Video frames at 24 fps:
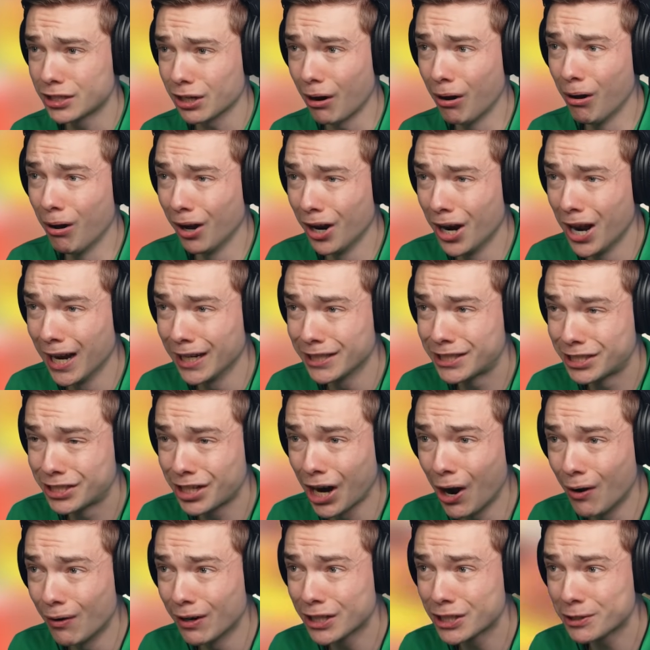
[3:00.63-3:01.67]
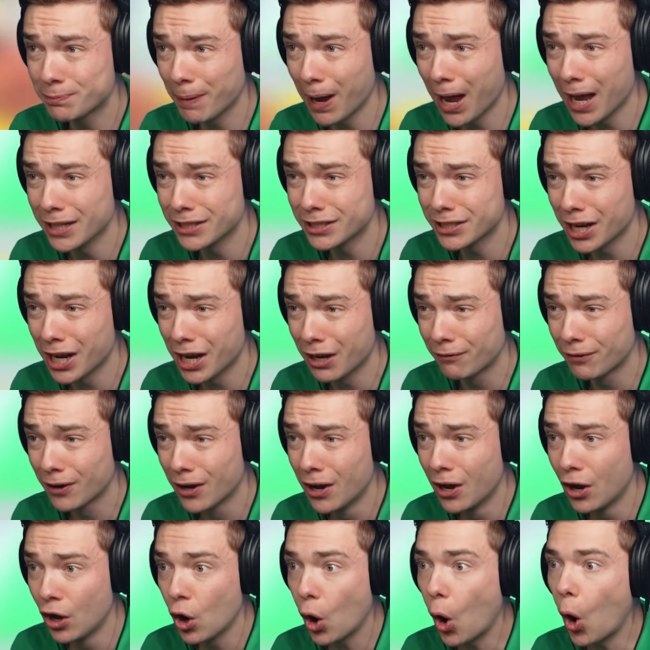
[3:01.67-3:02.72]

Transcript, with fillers: Oh, that's so expensive.